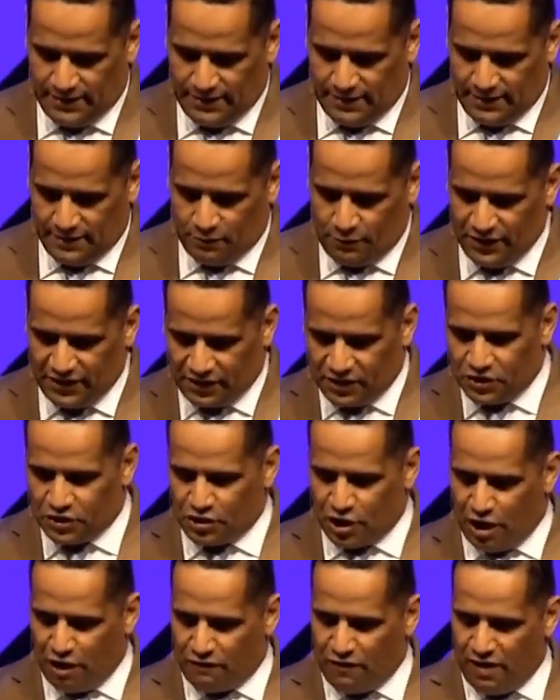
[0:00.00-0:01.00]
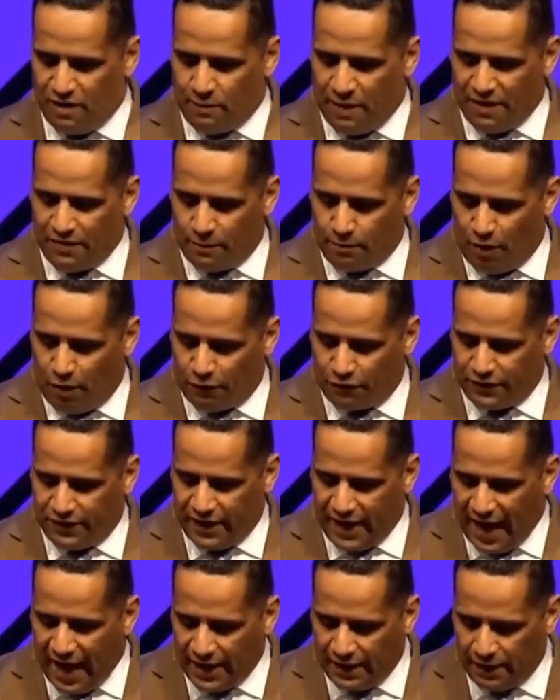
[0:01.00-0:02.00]
Recent survey by the both
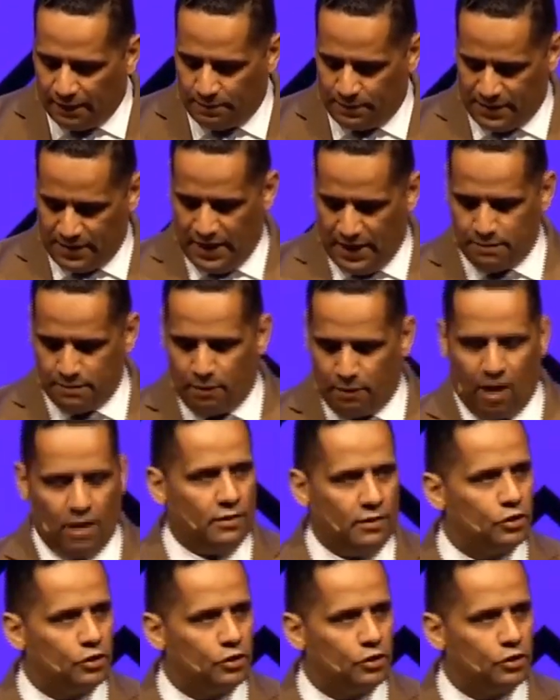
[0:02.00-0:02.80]
Gallup and Barna